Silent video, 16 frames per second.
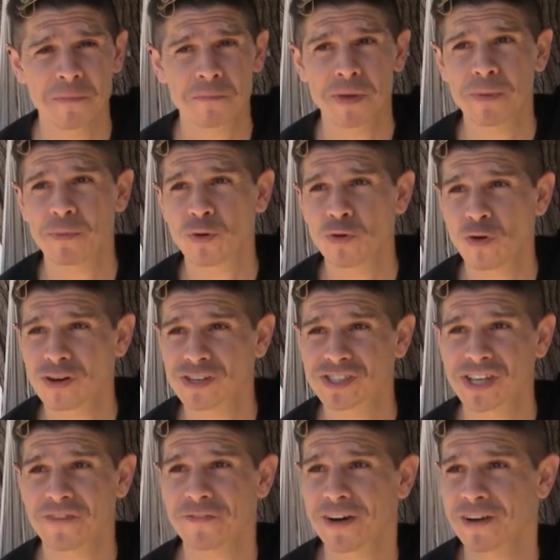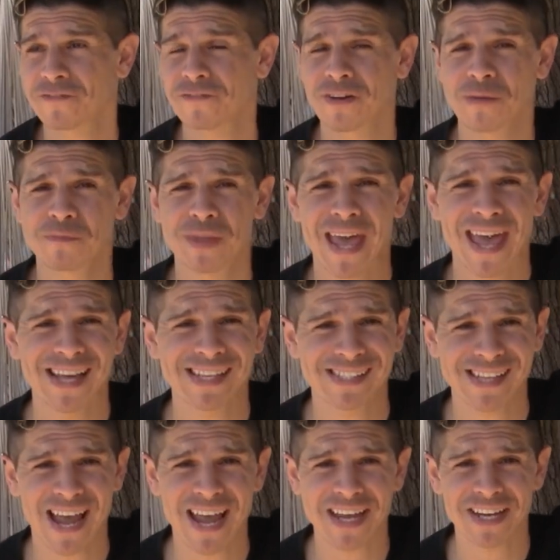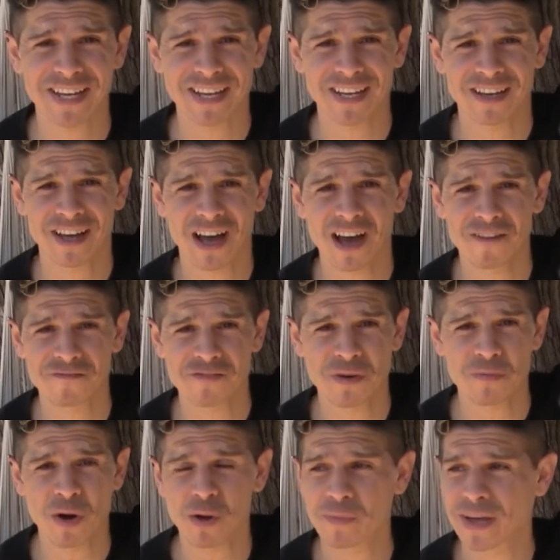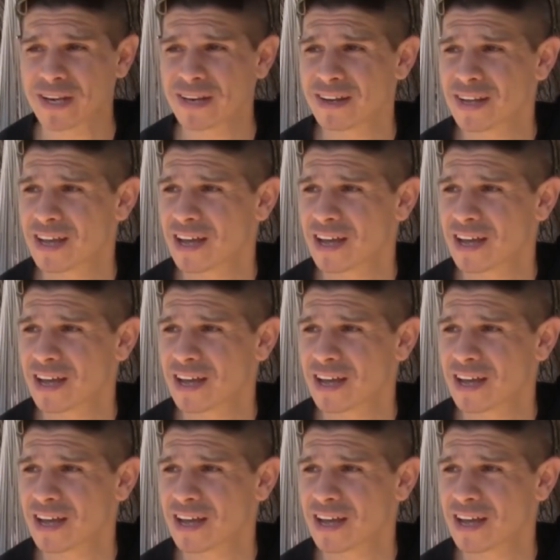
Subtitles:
people who are suffering from the anxiety of the moment.